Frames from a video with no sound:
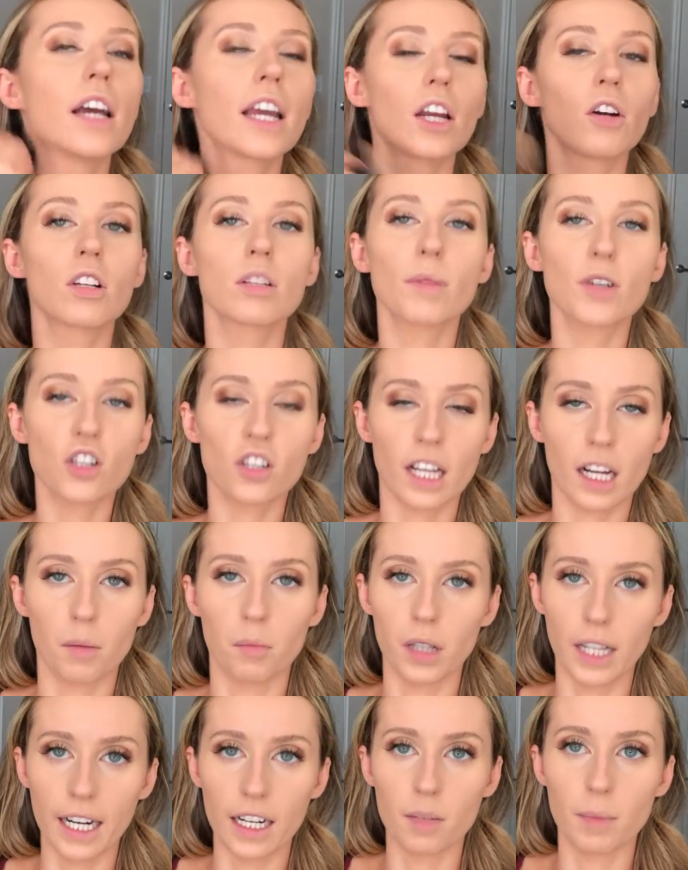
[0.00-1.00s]
You know, as much as I
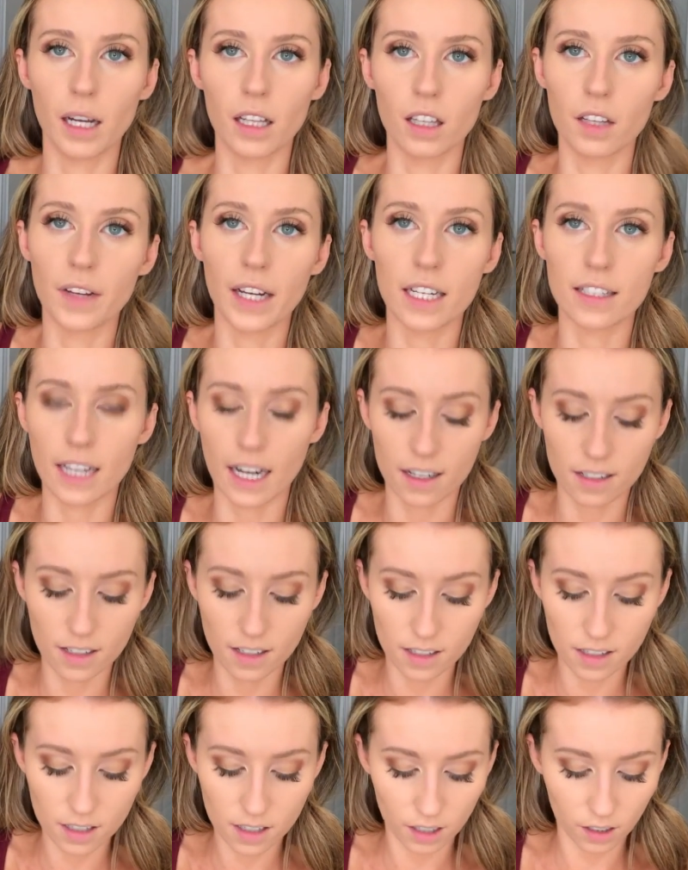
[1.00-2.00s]
complained about living in
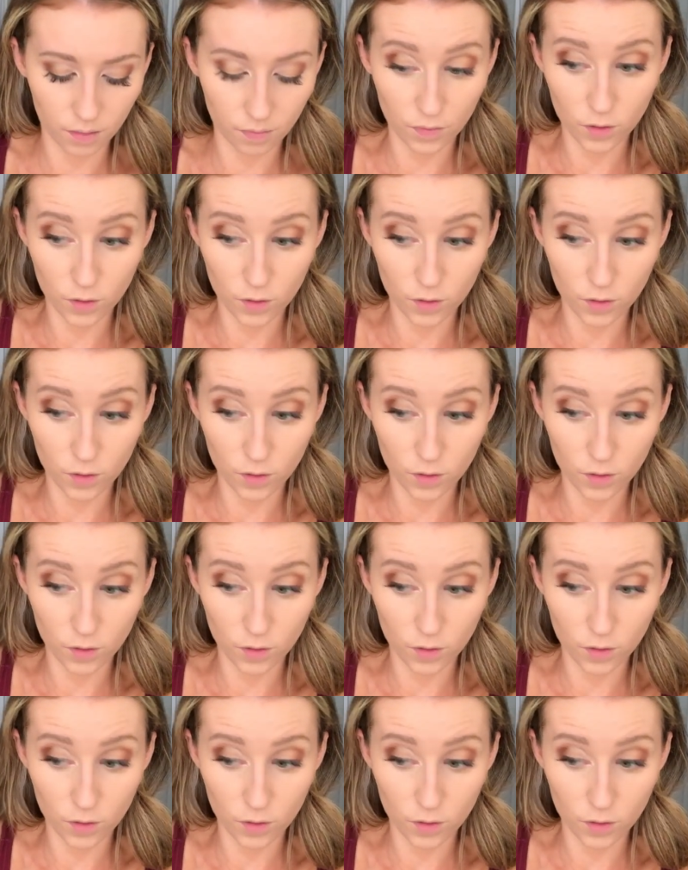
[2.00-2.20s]
Texas